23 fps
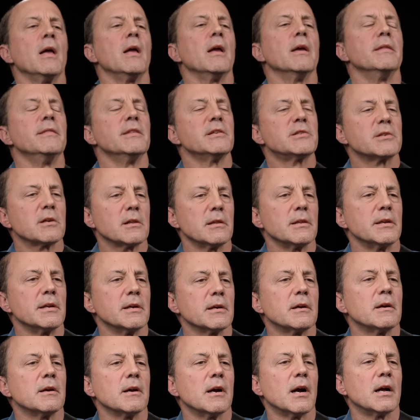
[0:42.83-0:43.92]
In this
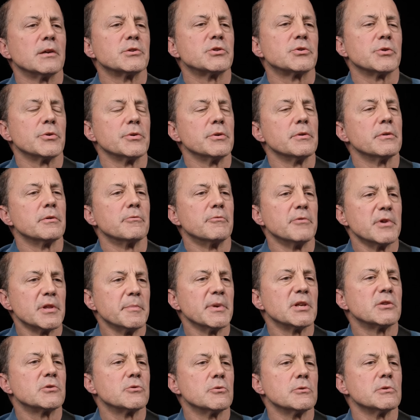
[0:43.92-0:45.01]
clinic, I'll show you the
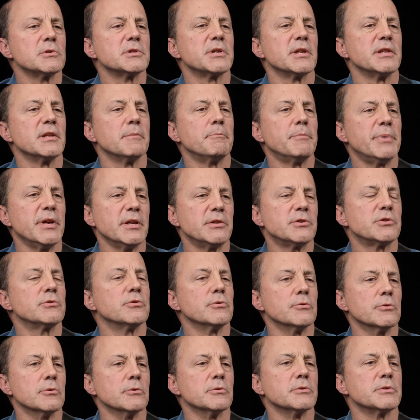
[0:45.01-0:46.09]
rhythmic tools and the pitch
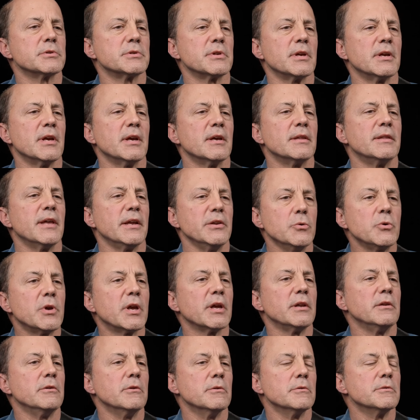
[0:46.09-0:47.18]
tools that you
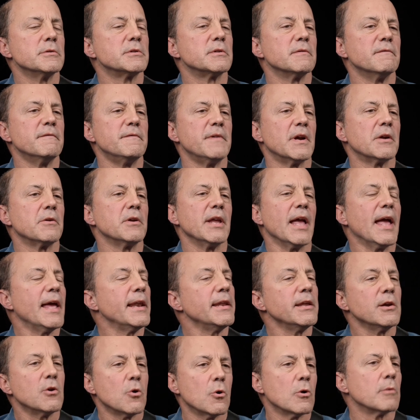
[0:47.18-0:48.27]
can use to vary
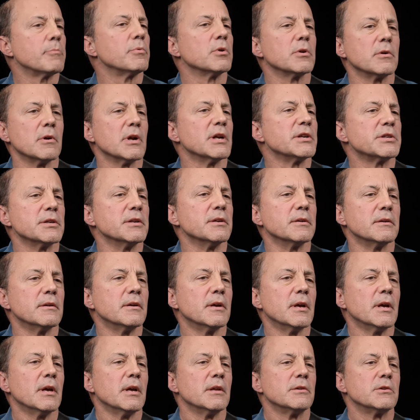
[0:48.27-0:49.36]
any chord progression
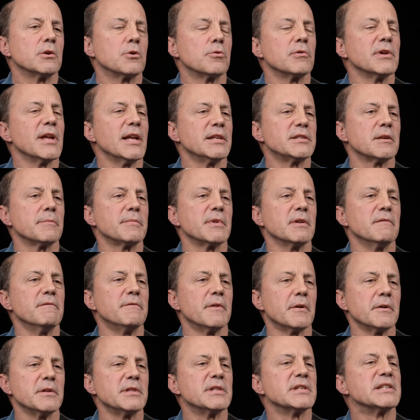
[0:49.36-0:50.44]
to create something
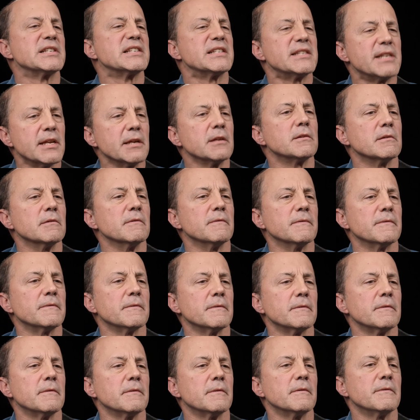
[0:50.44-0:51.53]
very distinctive
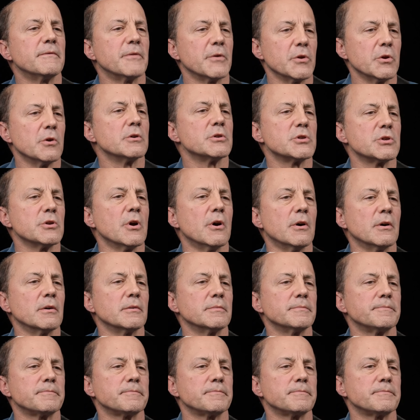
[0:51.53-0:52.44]
for your song.